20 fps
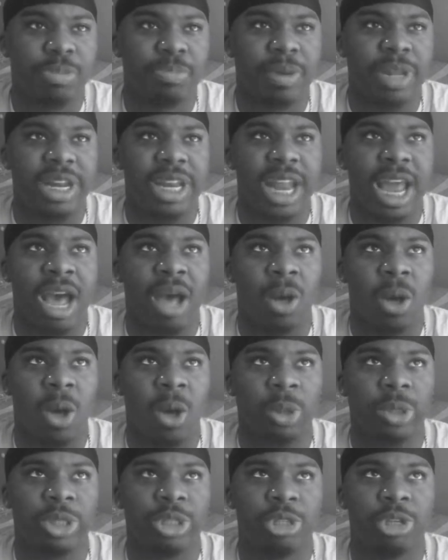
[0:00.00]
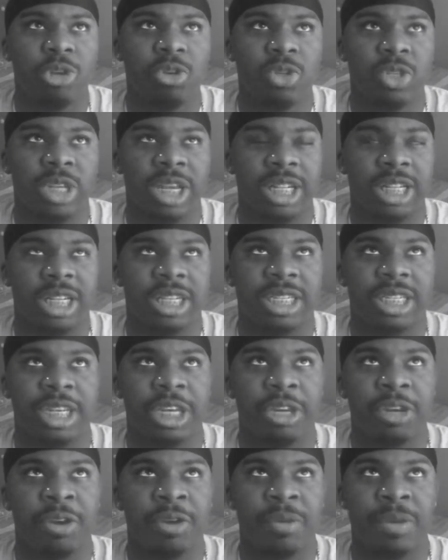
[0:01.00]
But now all these dudes get to see
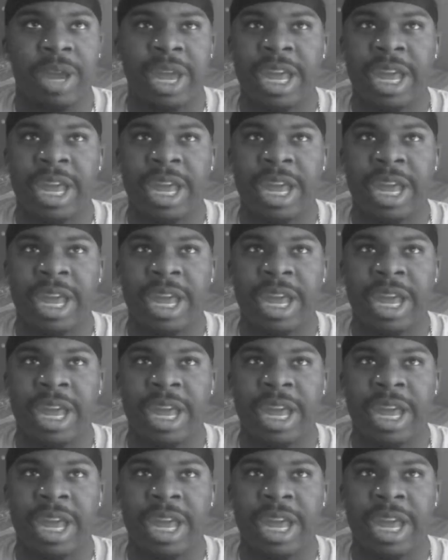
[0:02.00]
you.